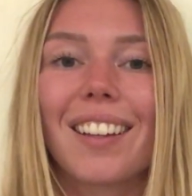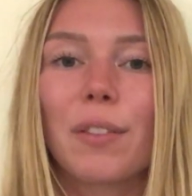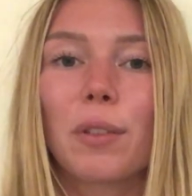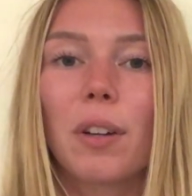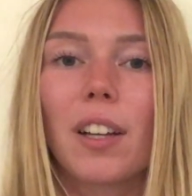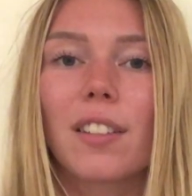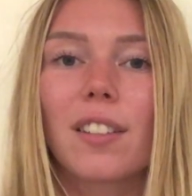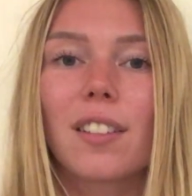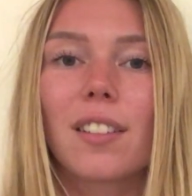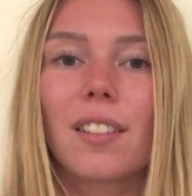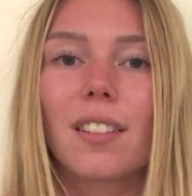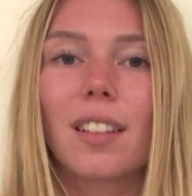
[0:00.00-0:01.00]
if you
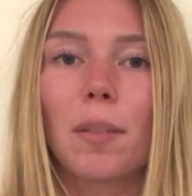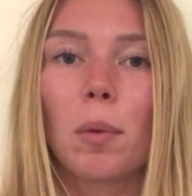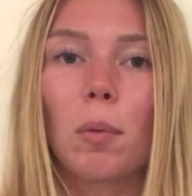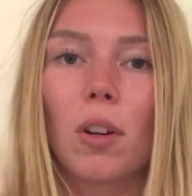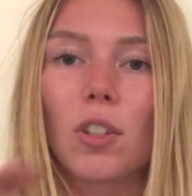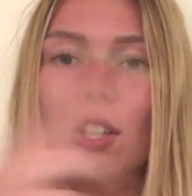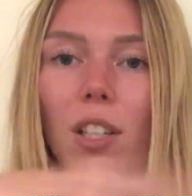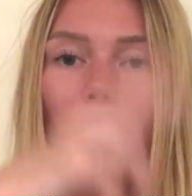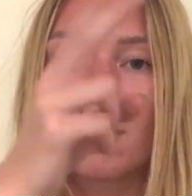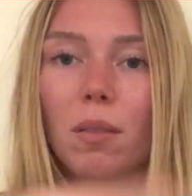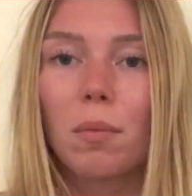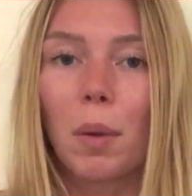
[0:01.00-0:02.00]
guys have been watching
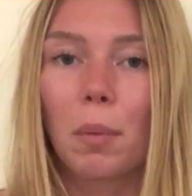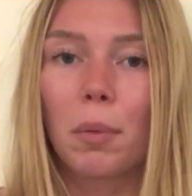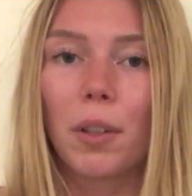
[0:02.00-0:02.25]
my